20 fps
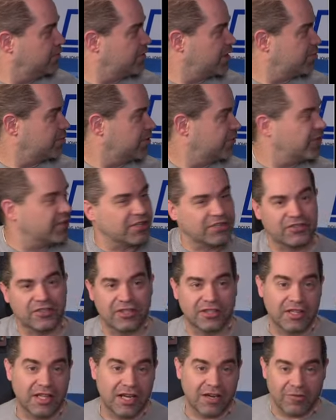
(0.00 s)
able to finish in
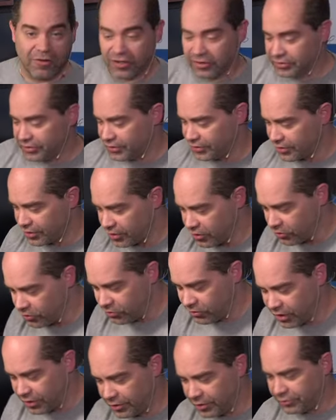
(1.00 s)
an hour,
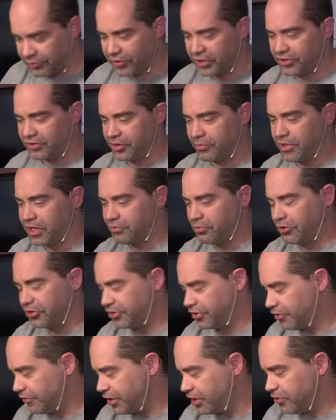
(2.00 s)
so I finished the main
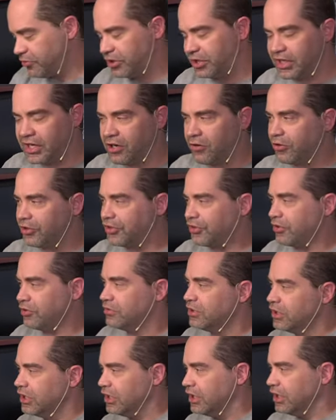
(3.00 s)
portion of the video in an hour, so
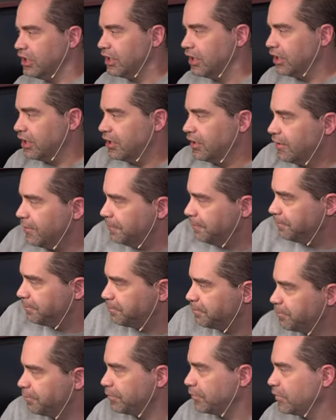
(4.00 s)
um,
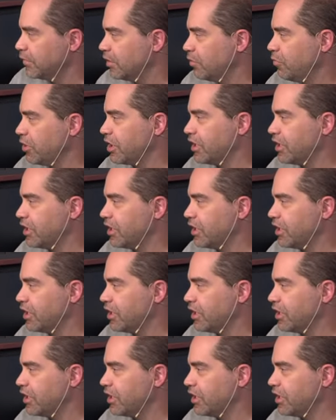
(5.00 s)
we can